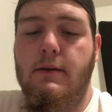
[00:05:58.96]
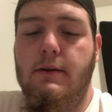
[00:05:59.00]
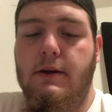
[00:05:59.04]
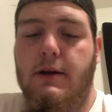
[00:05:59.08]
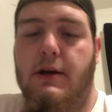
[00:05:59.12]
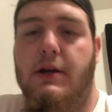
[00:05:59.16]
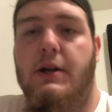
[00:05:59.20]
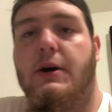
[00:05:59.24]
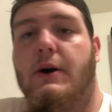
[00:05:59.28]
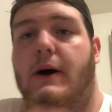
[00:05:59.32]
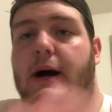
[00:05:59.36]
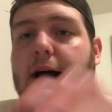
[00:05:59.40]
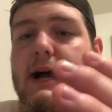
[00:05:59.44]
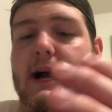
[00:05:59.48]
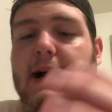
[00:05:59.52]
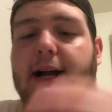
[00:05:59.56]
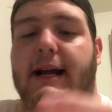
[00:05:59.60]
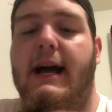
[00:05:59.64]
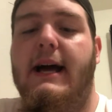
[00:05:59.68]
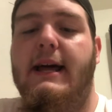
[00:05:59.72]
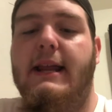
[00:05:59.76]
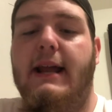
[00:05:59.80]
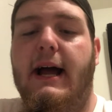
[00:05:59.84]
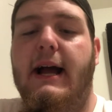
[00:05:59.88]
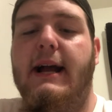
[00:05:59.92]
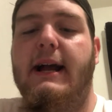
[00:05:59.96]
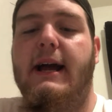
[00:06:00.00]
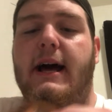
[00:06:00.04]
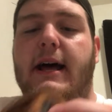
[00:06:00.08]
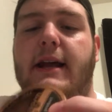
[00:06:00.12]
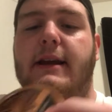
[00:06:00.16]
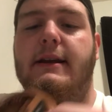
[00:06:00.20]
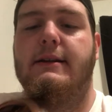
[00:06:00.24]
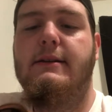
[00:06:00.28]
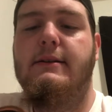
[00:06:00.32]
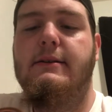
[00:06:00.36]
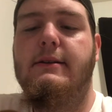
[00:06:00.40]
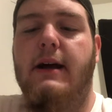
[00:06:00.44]
You know, I
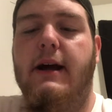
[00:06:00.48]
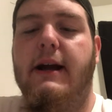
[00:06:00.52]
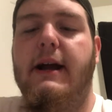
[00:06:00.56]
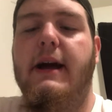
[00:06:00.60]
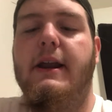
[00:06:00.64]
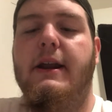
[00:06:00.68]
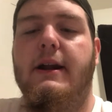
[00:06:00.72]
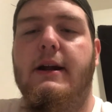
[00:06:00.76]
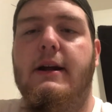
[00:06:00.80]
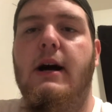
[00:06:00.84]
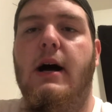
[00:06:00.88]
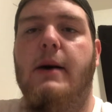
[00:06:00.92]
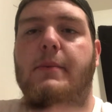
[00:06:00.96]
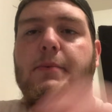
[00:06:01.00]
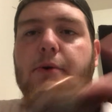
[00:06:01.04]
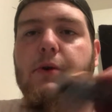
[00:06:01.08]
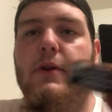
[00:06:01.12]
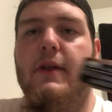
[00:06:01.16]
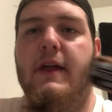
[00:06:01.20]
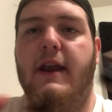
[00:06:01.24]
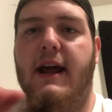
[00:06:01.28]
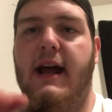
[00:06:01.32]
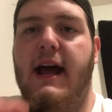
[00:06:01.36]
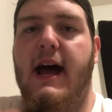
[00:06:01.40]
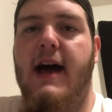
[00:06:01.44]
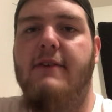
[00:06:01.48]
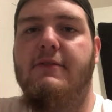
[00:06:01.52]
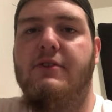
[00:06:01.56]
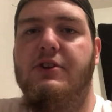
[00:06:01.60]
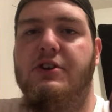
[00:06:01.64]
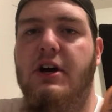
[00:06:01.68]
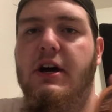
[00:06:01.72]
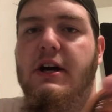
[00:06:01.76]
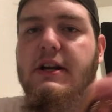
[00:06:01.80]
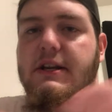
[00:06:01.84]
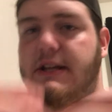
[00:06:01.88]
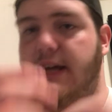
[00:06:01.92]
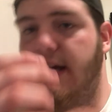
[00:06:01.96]
got a couple that I haven't
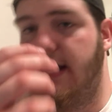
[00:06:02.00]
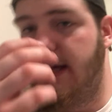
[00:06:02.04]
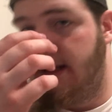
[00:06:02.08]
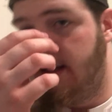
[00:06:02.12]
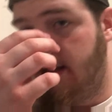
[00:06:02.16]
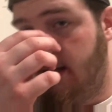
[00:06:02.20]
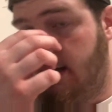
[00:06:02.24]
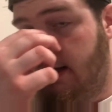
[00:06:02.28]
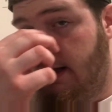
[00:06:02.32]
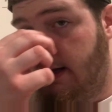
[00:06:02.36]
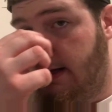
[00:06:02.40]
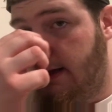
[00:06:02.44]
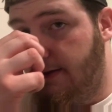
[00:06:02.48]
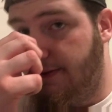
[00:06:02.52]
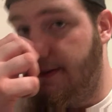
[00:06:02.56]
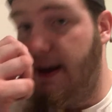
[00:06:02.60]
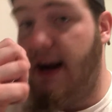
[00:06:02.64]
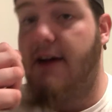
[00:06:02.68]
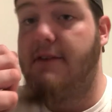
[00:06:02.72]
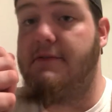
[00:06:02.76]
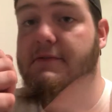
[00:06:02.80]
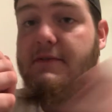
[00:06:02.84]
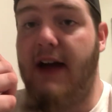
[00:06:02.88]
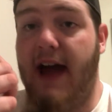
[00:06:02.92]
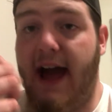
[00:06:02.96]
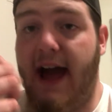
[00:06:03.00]
done yet, that I've